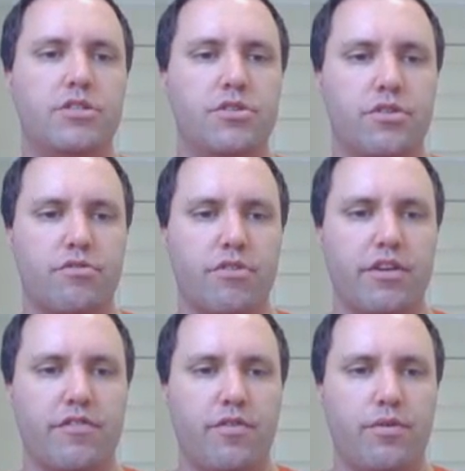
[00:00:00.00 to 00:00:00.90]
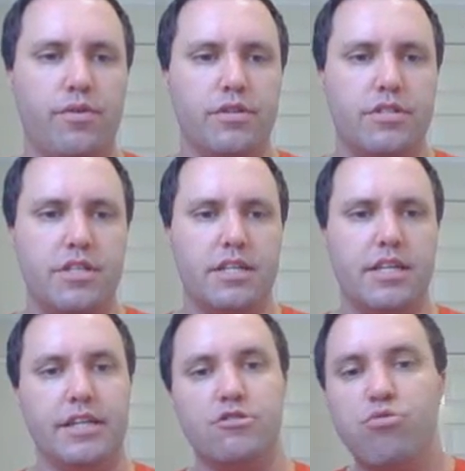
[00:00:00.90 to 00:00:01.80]
2, 3, 4, 6,
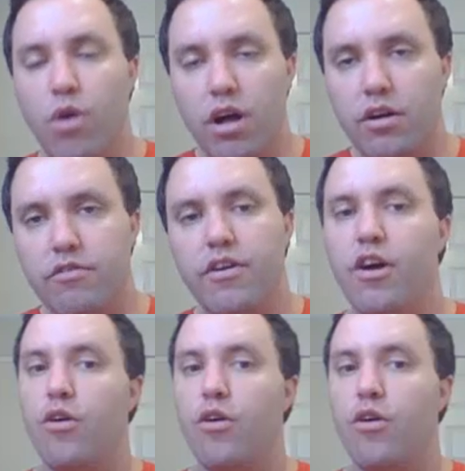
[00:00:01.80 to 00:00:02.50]
and 12,